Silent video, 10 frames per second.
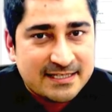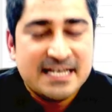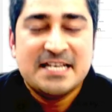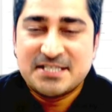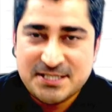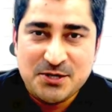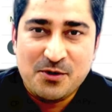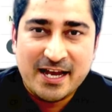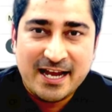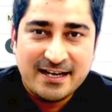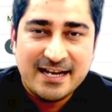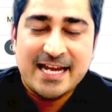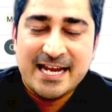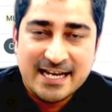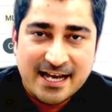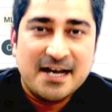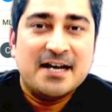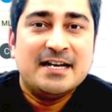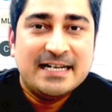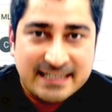See you again in a
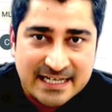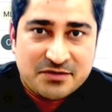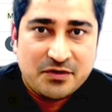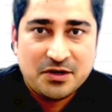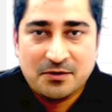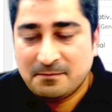next video.